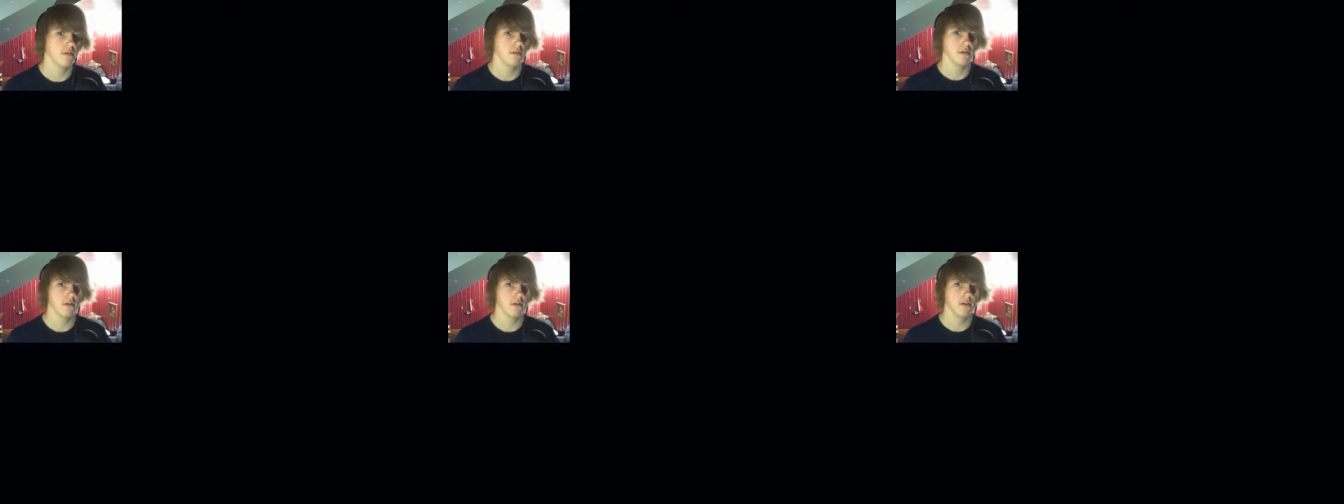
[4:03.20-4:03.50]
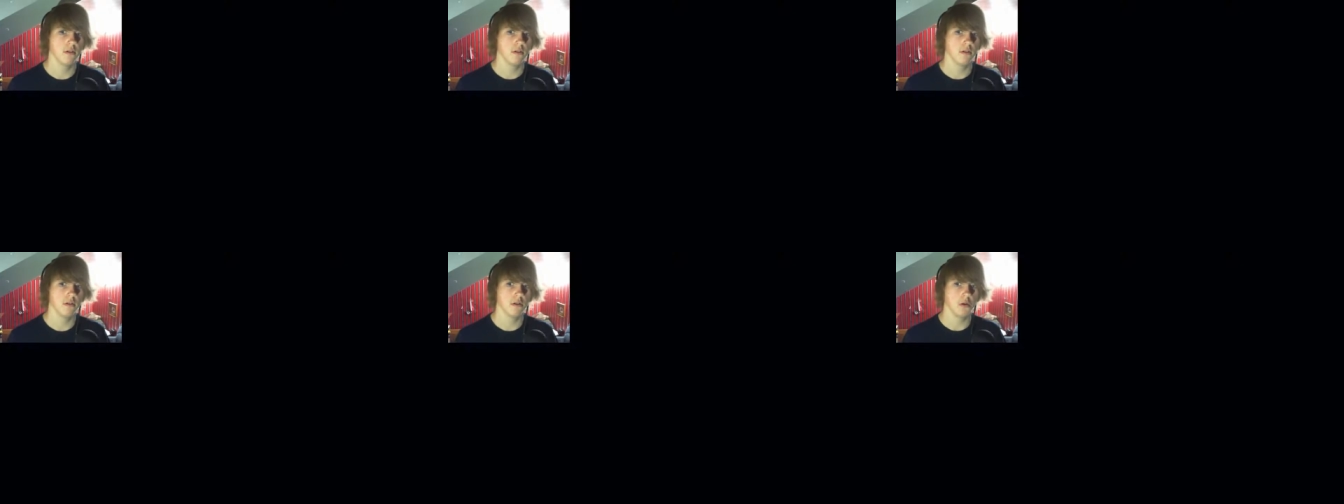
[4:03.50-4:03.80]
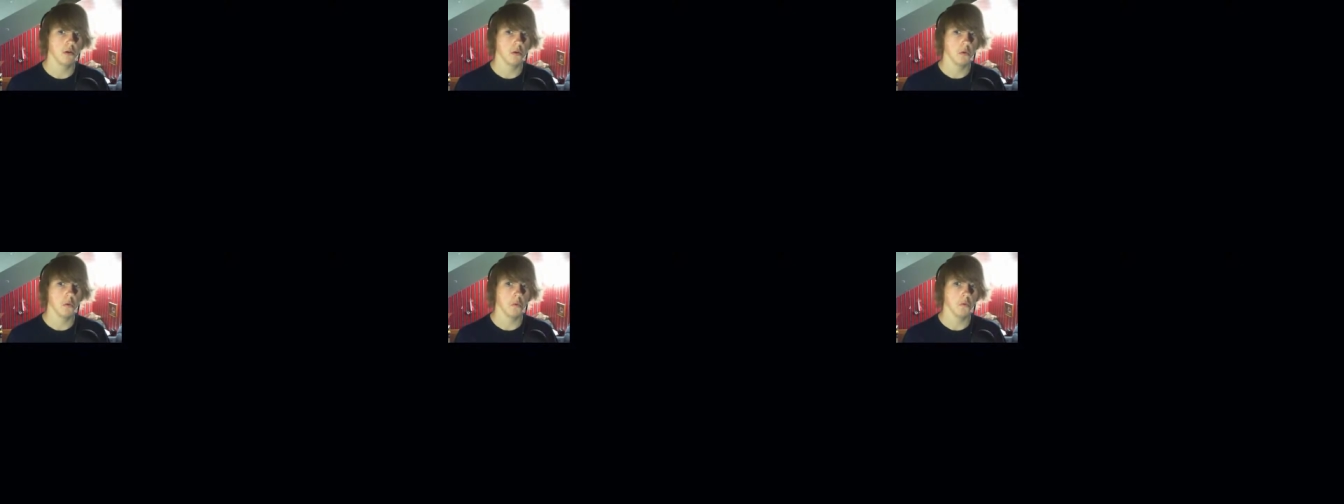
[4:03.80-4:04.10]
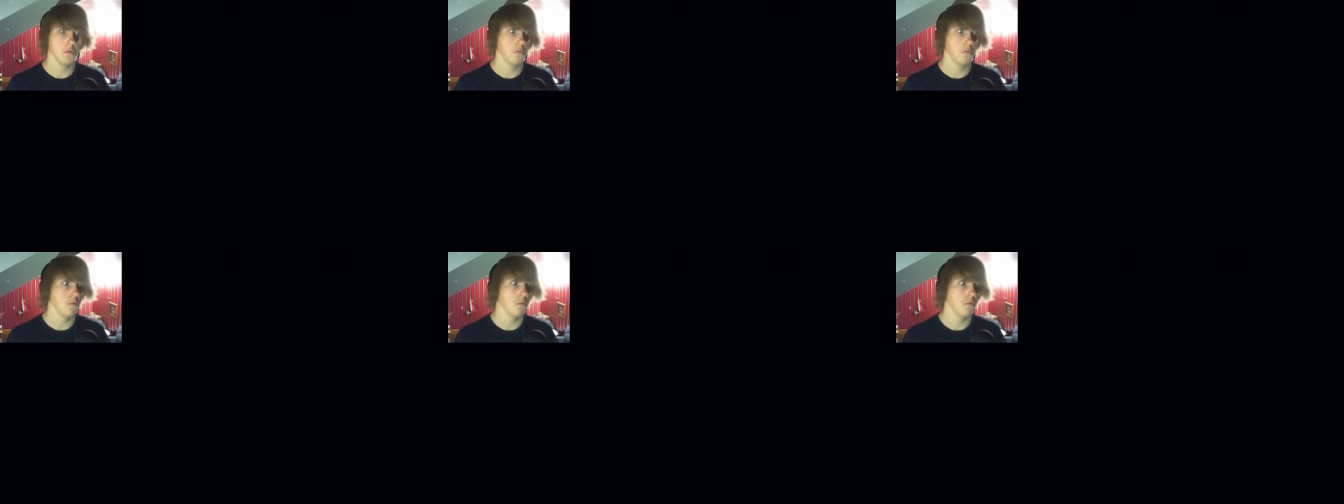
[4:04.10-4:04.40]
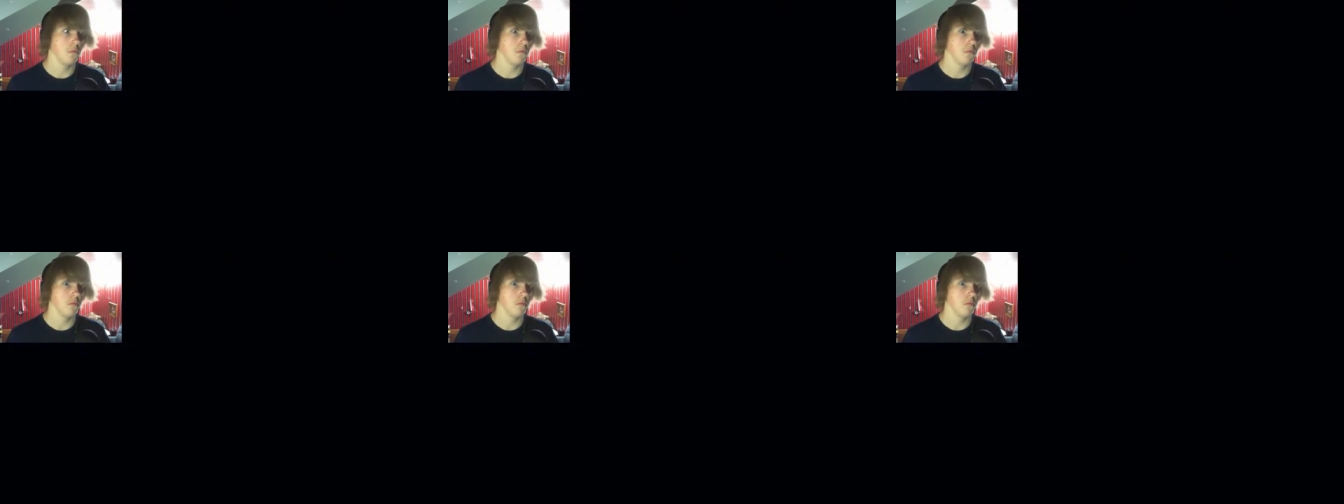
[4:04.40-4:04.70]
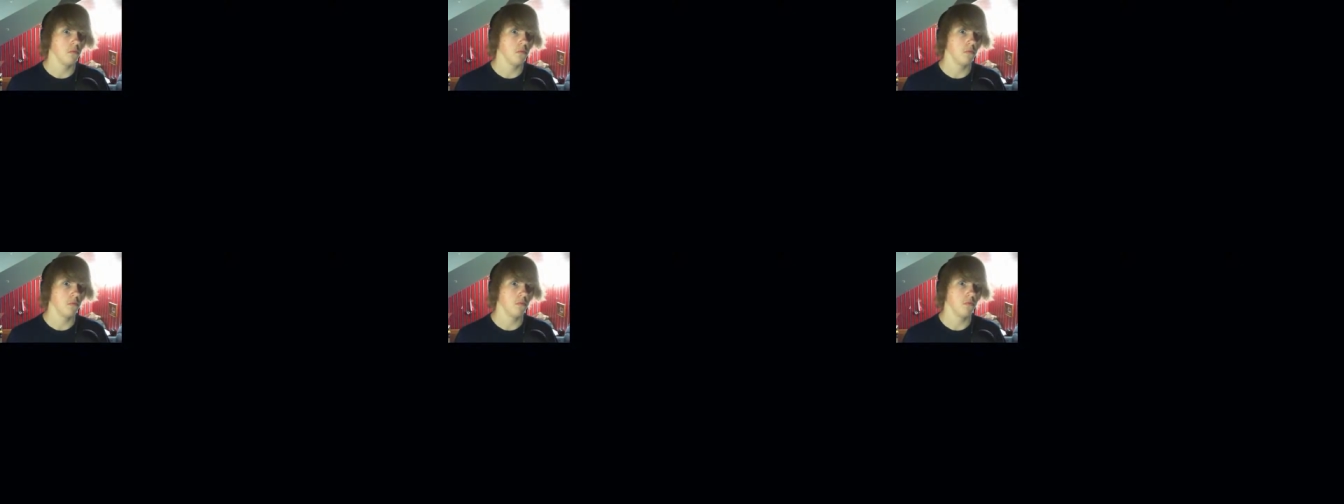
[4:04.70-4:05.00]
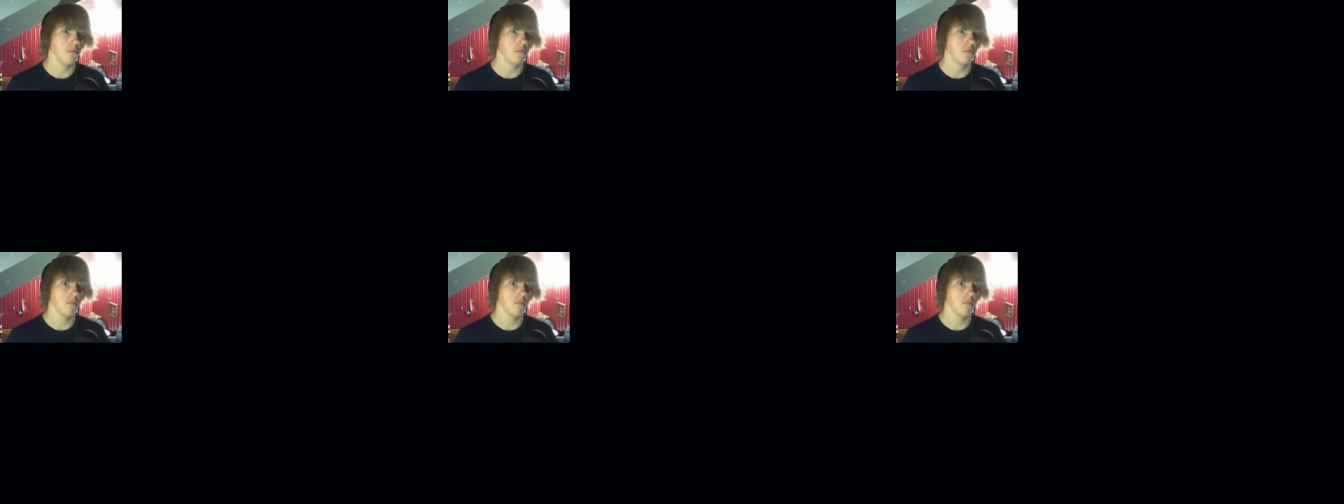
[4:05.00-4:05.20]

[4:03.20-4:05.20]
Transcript: Go forward and left.